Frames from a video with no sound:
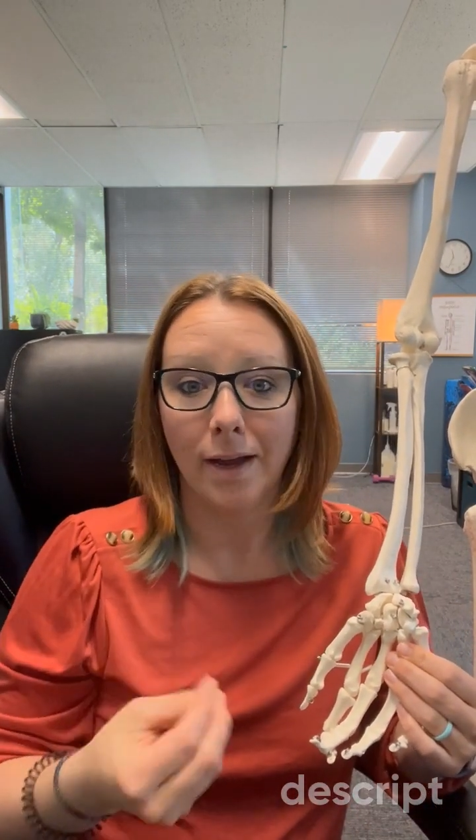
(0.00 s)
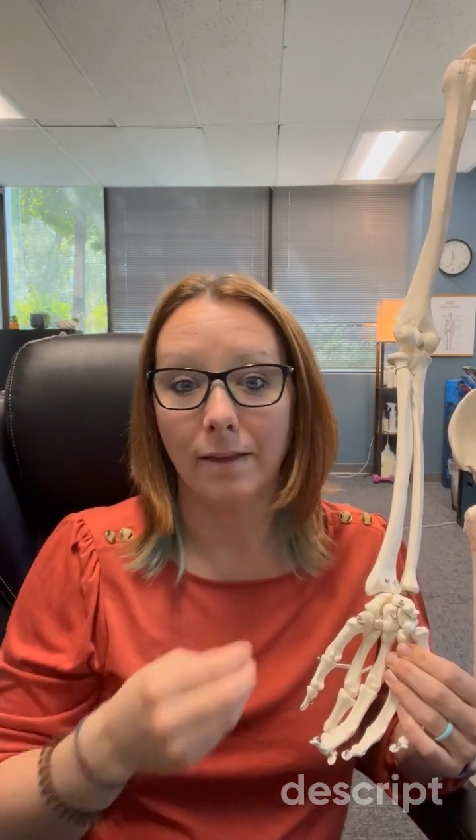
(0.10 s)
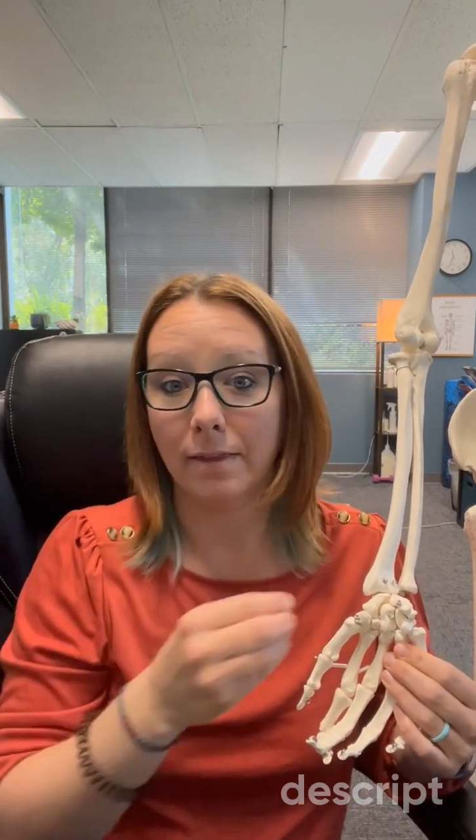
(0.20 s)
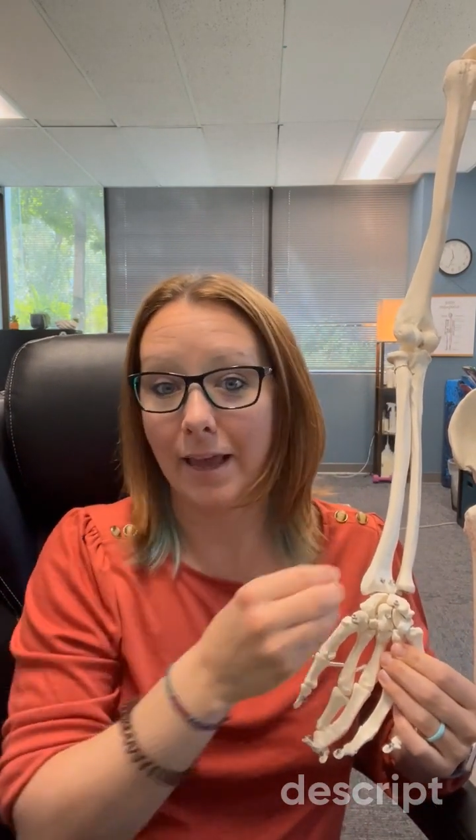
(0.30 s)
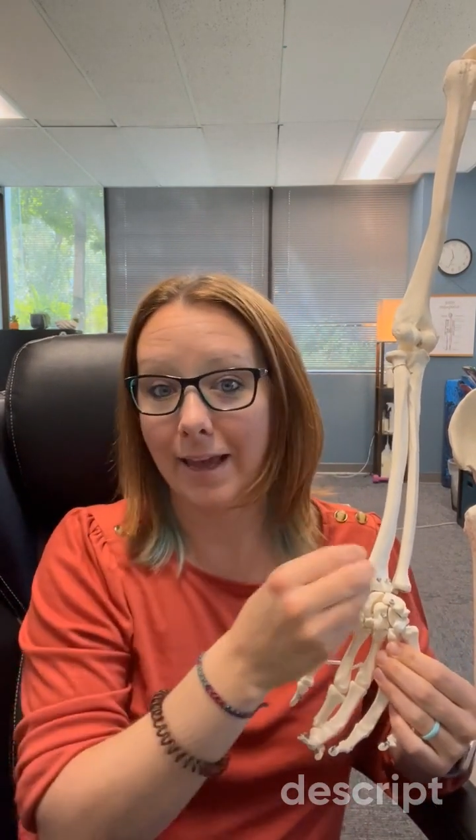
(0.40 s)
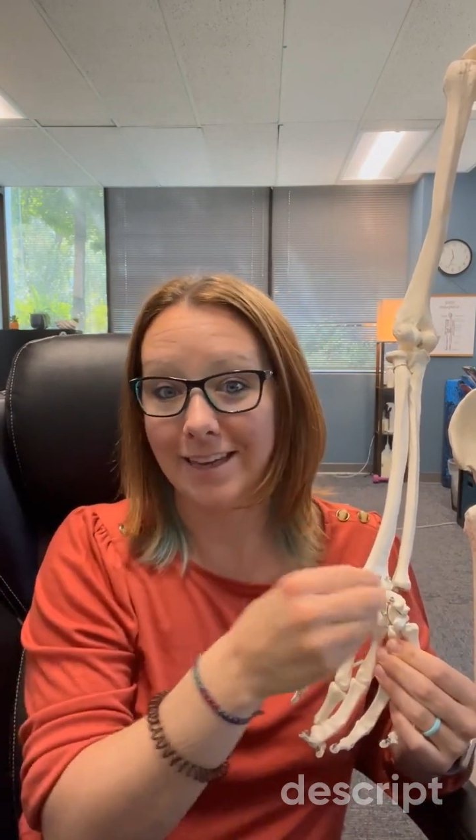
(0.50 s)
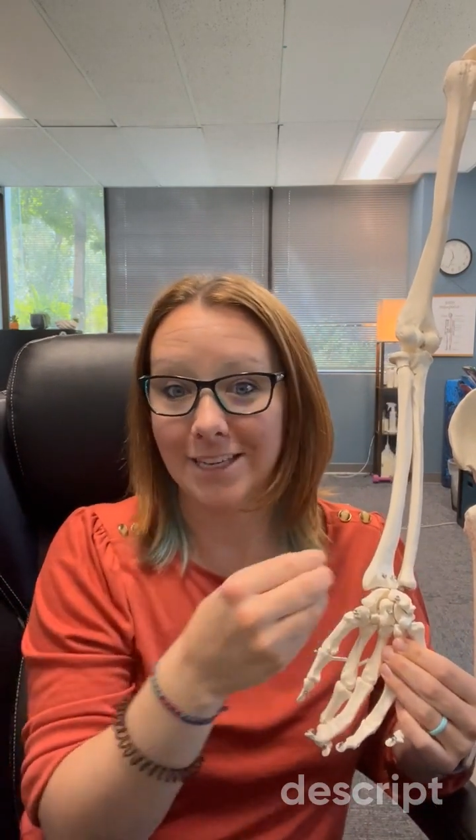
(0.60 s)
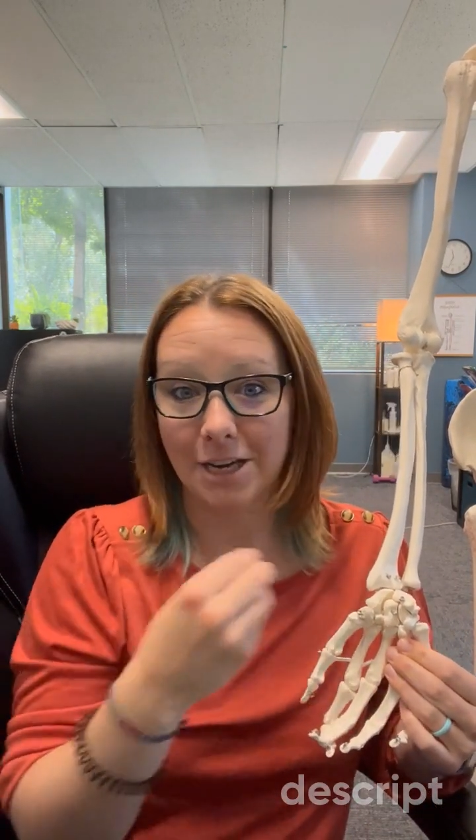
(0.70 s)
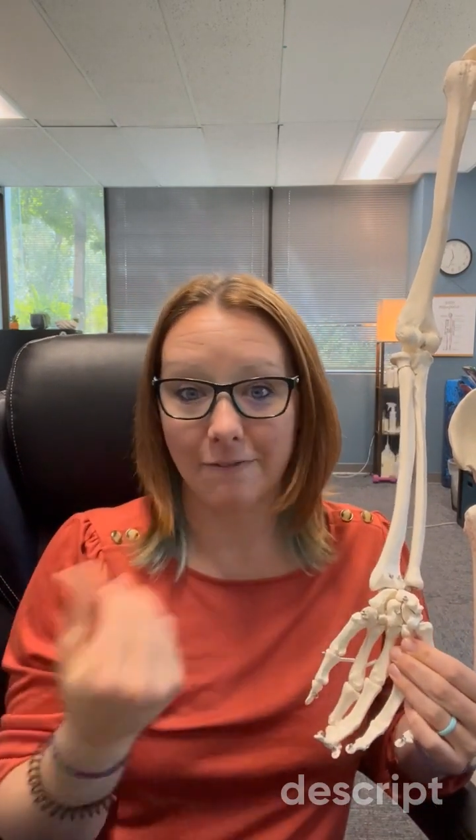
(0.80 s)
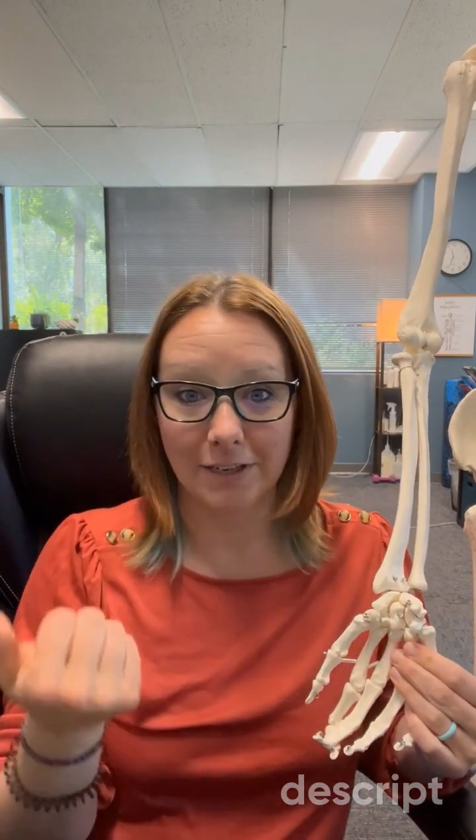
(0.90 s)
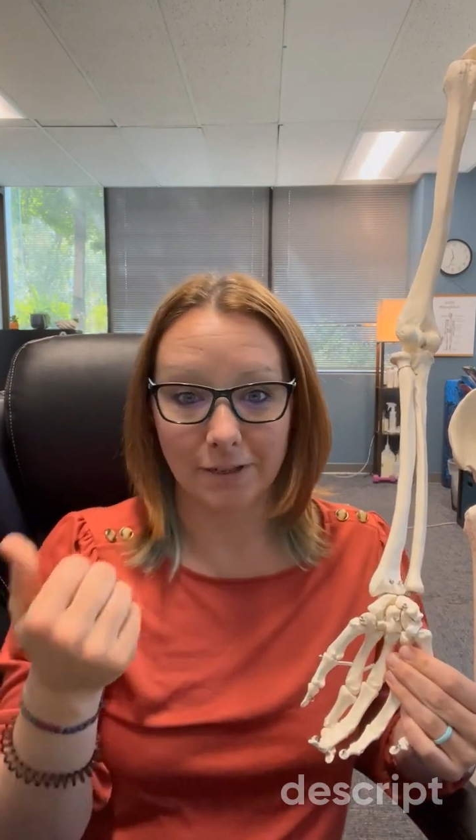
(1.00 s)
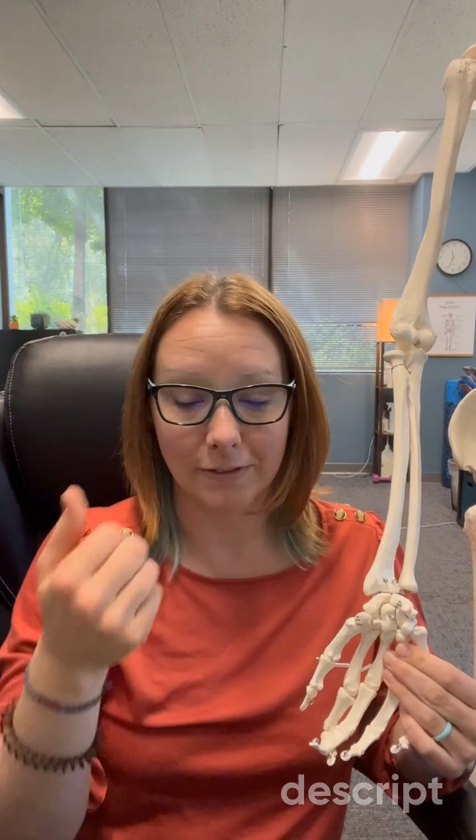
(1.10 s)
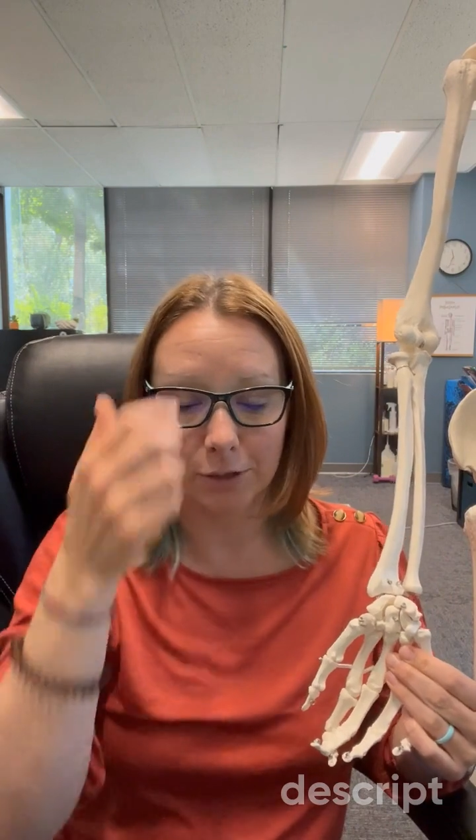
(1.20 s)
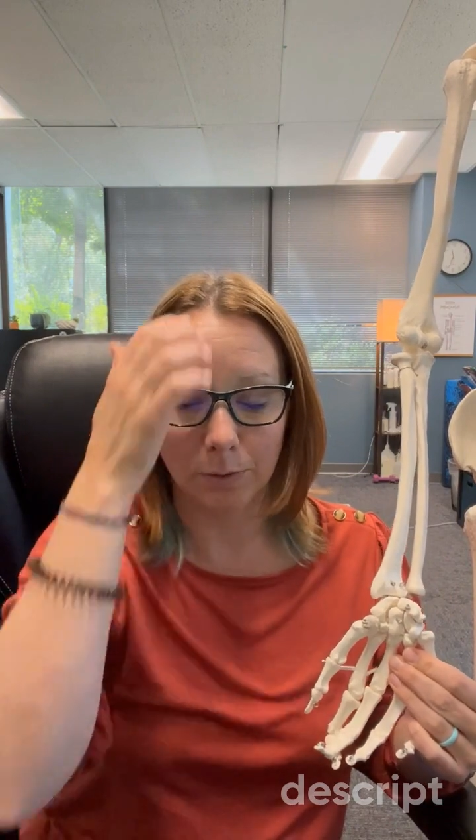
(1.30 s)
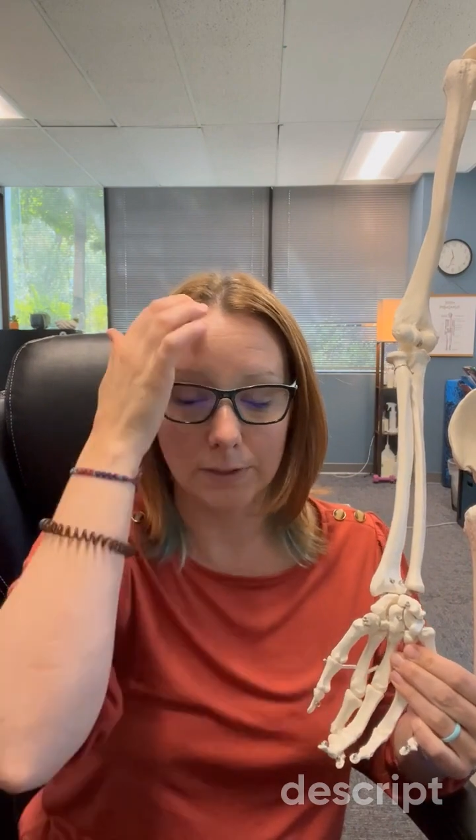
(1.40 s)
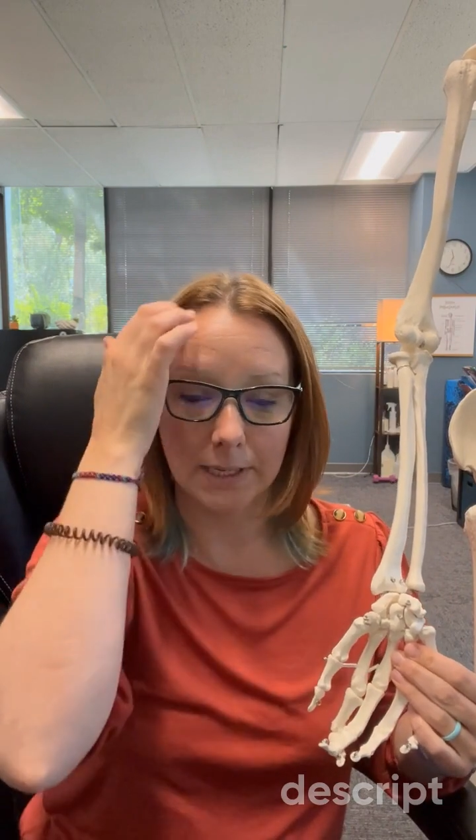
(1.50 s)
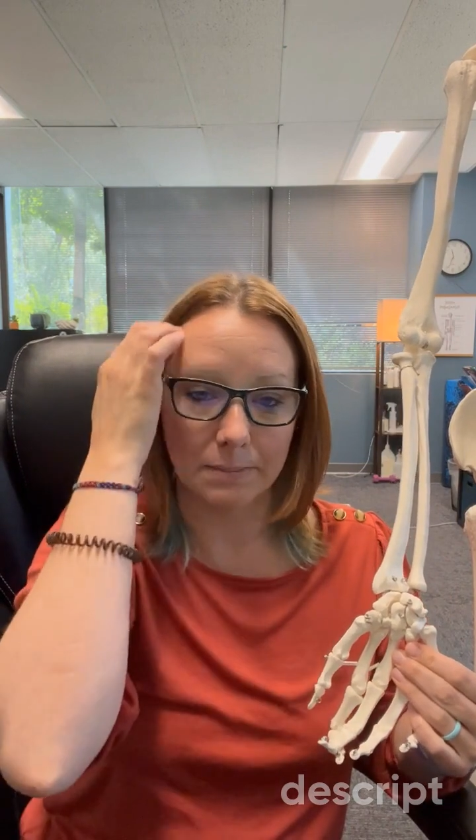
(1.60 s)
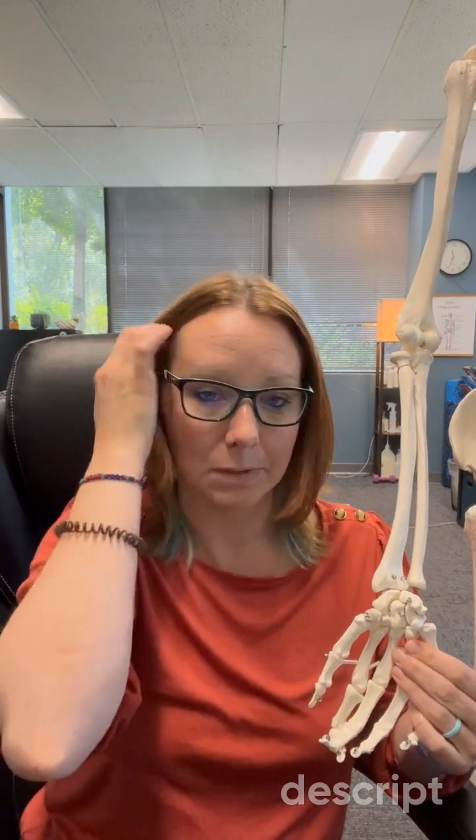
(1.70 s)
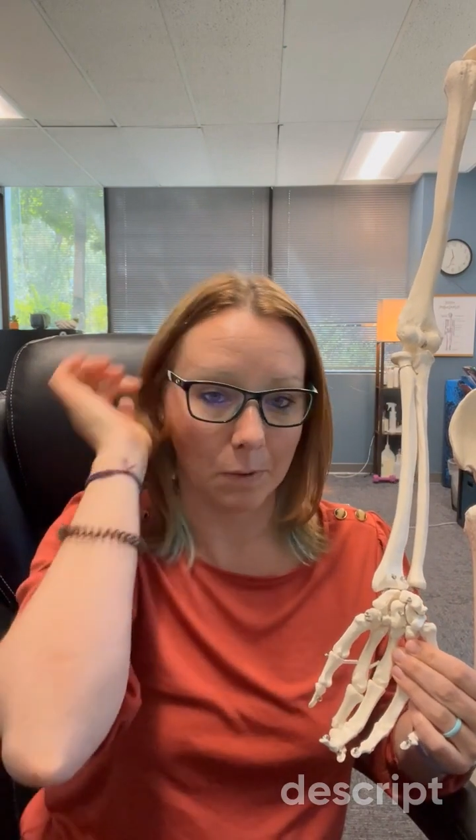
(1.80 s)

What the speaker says: And they each have individual names,